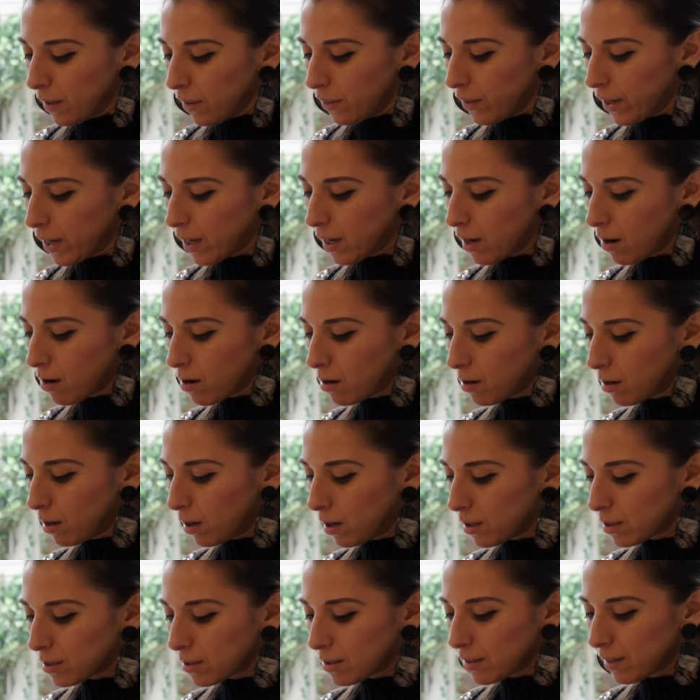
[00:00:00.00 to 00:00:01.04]
they
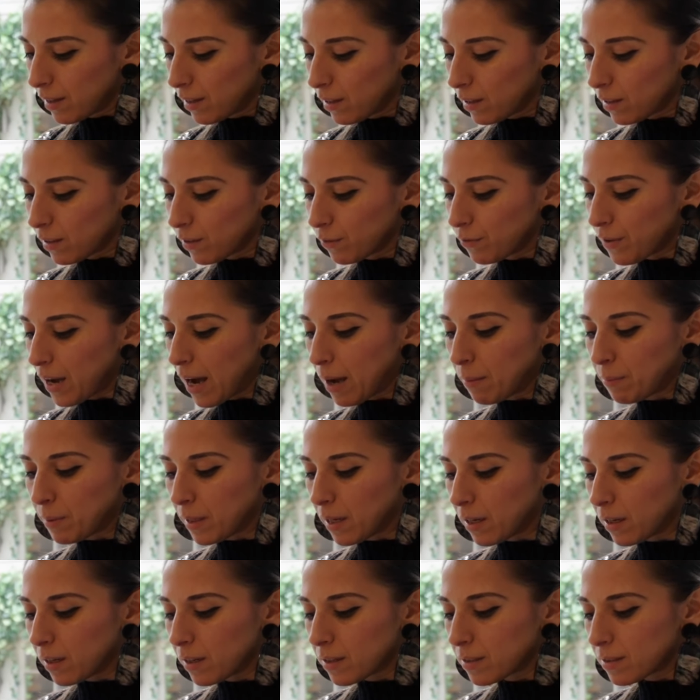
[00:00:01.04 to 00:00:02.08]
are still
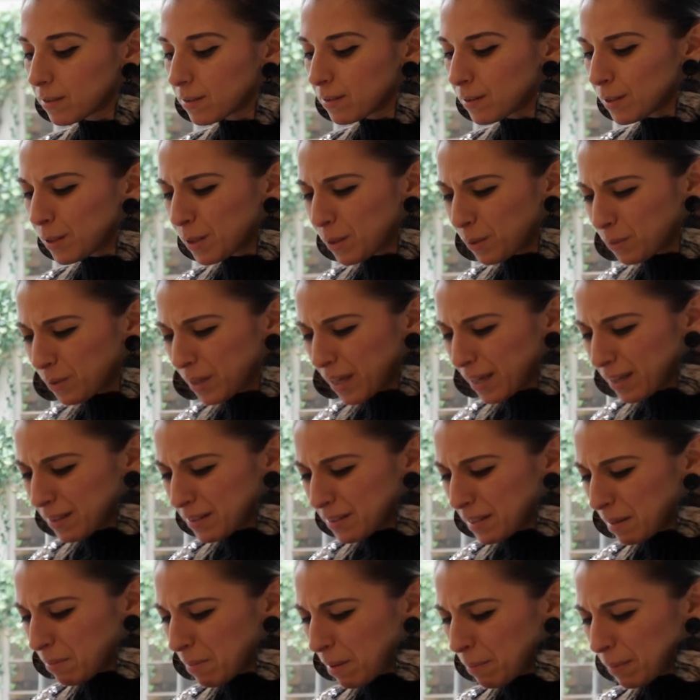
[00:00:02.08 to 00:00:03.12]
fabulous. You know, yes,
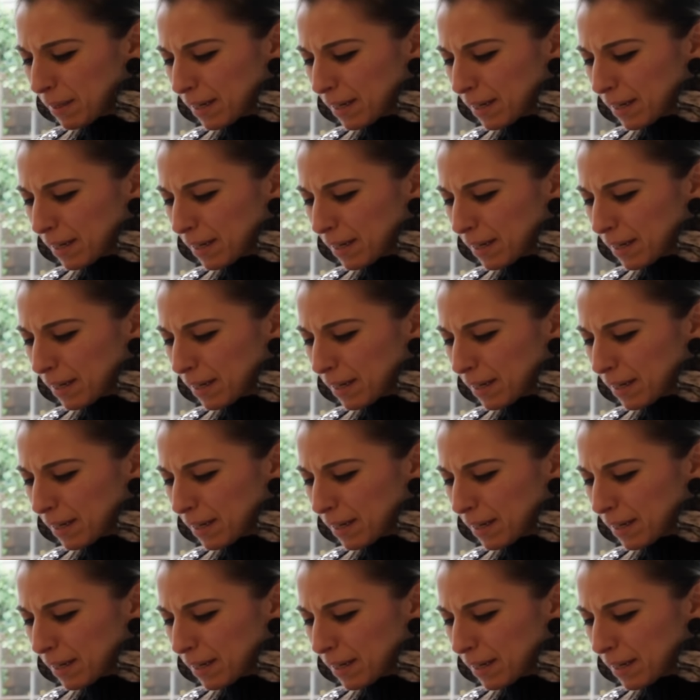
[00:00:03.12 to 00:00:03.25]
they may be